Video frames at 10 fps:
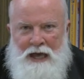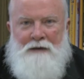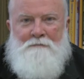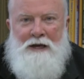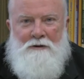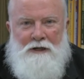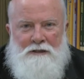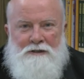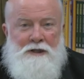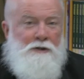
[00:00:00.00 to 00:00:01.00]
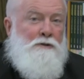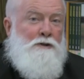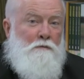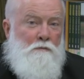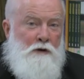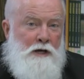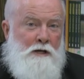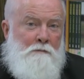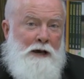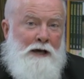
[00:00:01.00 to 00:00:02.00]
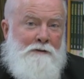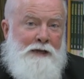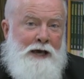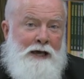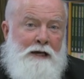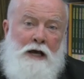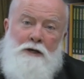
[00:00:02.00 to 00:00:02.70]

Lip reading: And may you continue to read about that.